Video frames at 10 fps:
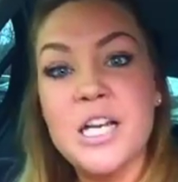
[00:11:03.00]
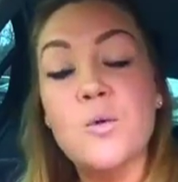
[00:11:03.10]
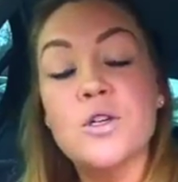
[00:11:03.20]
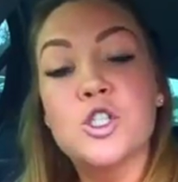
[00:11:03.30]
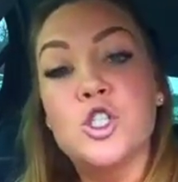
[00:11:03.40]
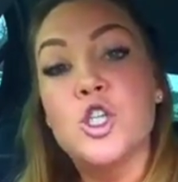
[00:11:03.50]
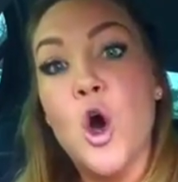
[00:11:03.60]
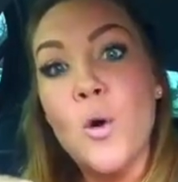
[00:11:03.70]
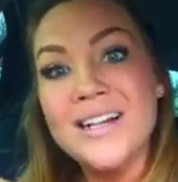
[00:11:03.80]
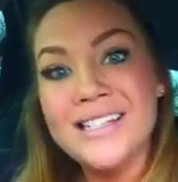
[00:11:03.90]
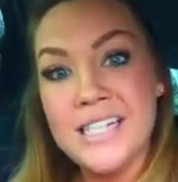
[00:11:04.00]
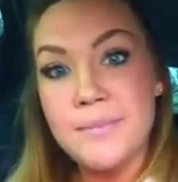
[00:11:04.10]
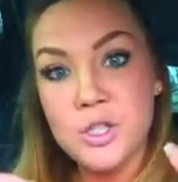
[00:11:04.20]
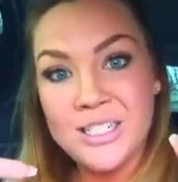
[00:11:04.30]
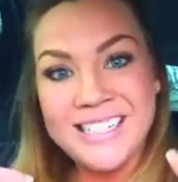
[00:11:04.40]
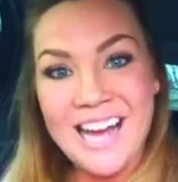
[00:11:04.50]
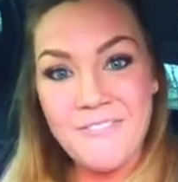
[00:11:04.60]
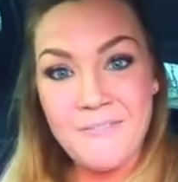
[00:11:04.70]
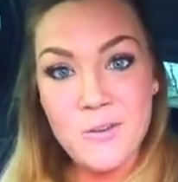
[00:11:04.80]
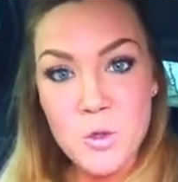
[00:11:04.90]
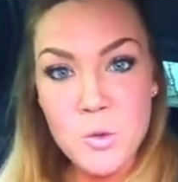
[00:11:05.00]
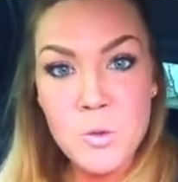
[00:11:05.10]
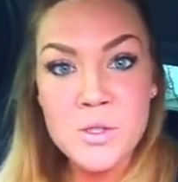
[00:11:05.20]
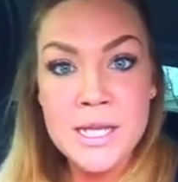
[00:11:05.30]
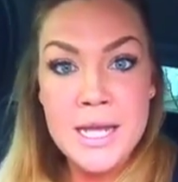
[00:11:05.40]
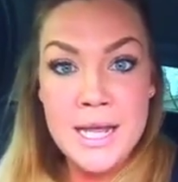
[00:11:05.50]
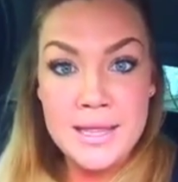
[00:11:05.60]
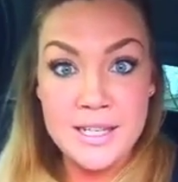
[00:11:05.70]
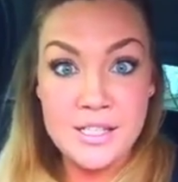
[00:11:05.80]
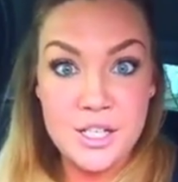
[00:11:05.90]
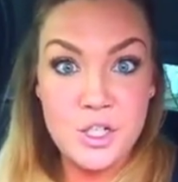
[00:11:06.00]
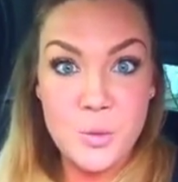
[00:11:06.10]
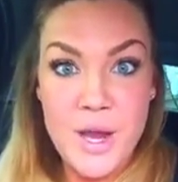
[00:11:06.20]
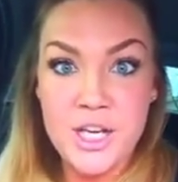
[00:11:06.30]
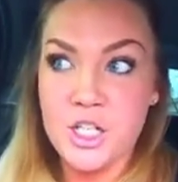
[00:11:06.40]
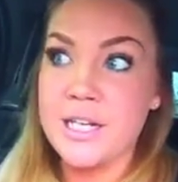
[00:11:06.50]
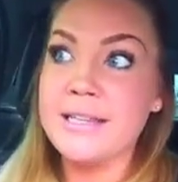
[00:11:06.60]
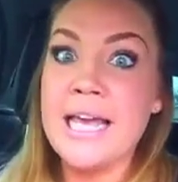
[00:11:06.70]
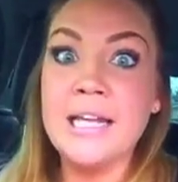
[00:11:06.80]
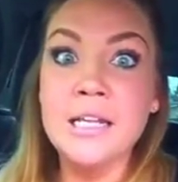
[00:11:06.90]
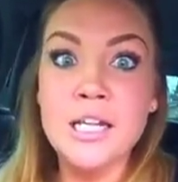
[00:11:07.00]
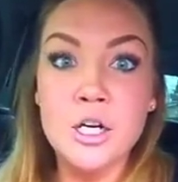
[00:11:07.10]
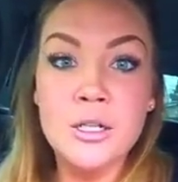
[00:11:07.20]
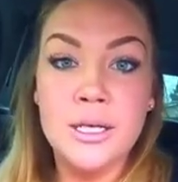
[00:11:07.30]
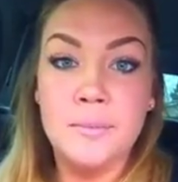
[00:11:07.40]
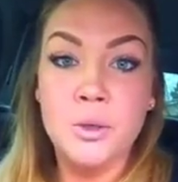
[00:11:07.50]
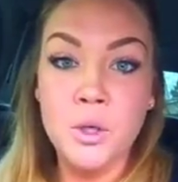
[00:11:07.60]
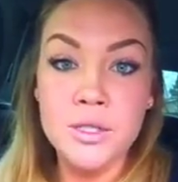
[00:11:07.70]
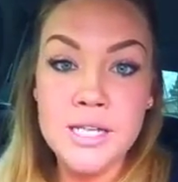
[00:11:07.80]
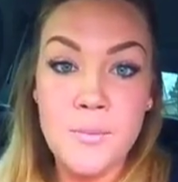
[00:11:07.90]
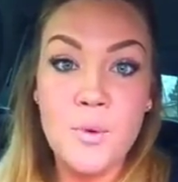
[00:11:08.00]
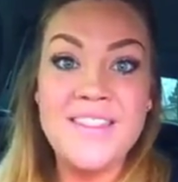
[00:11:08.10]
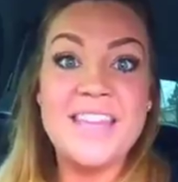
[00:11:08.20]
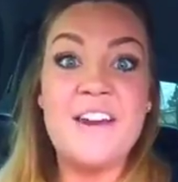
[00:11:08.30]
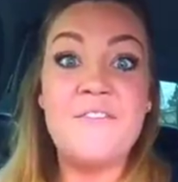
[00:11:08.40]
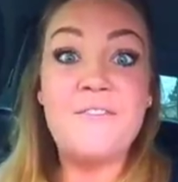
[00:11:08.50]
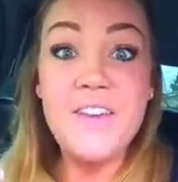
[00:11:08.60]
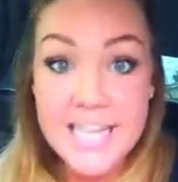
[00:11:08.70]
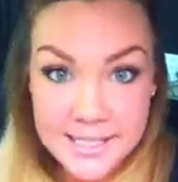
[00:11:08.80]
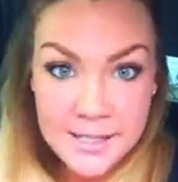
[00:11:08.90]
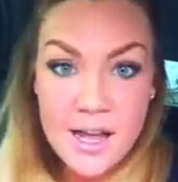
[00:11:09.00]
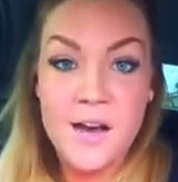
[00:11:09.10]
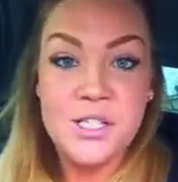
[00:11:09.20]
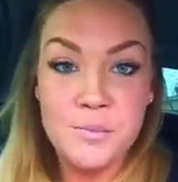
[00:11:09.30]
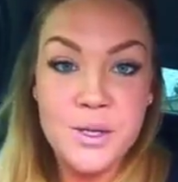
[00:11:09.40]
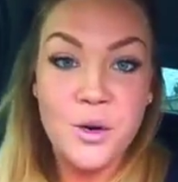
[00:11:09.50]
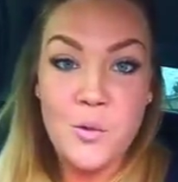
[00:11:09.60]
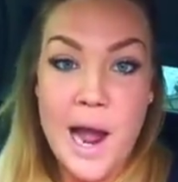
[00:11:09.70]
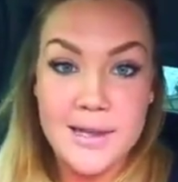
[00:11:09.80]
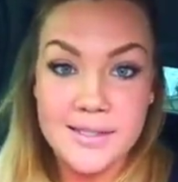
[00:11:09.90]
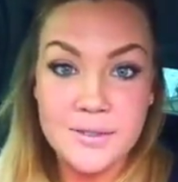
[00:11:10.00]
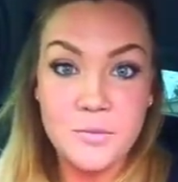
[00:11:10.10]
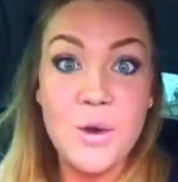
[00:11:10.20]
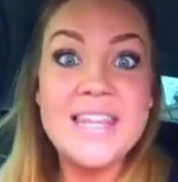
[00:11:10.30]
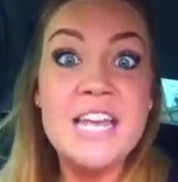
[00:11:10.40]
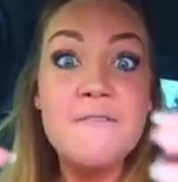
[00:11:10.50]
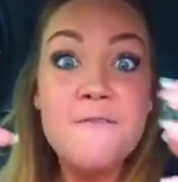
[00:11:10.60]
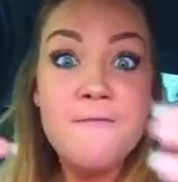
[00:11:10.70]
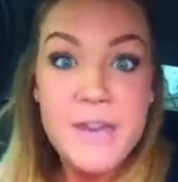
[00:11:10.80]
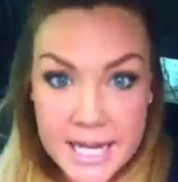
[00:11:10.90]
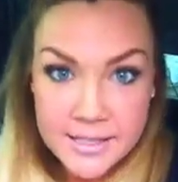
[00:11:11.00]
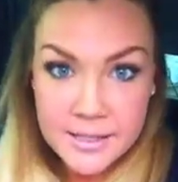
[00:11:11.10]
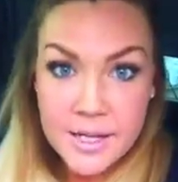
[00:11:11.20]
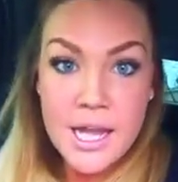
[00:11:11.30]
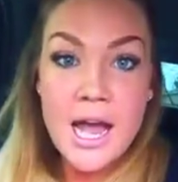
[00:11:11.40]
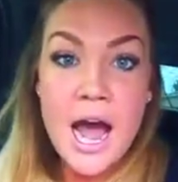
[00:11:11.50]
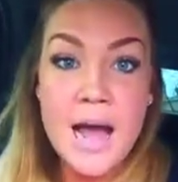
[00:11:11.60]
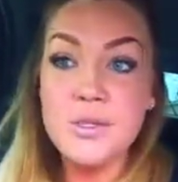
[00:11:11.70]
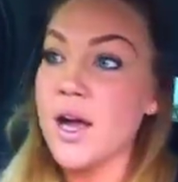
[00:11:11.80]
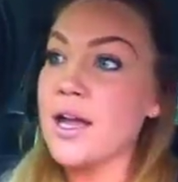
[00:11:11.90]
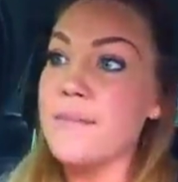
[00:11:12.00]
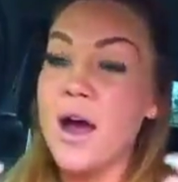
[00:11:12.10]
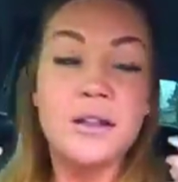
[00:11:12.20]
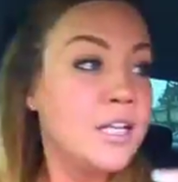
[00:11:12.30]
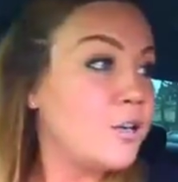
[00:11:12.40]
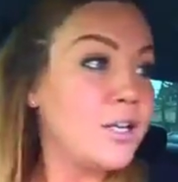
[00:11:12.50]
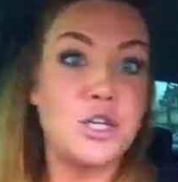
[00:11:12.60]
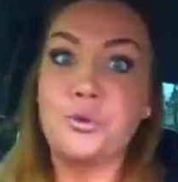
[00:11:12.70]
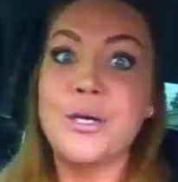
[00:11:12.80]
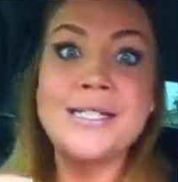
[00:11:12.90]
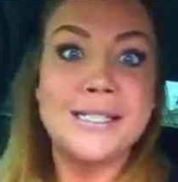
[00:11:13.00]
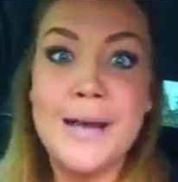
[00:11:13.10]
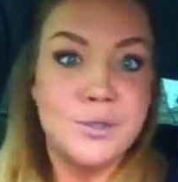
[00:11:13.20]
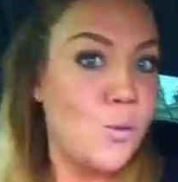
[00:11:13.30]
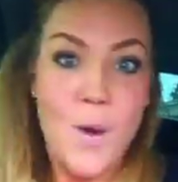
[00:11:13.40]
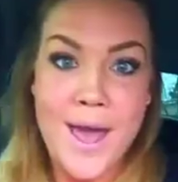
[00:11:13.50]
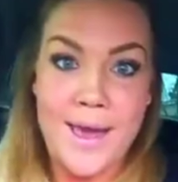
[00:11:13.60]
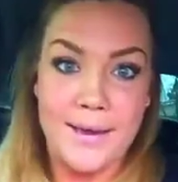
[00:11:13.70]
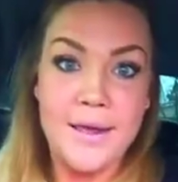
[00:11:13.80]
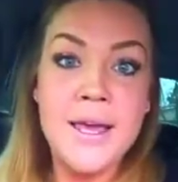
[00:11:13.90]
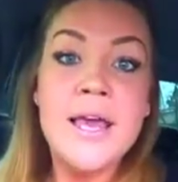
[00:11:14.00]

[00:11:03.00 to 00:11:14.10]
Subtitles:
there was no attempt to diffuse the situation. They literally pulled up within feet of Tamir Rice. Within feet. I'm talking about literally 3 steps away.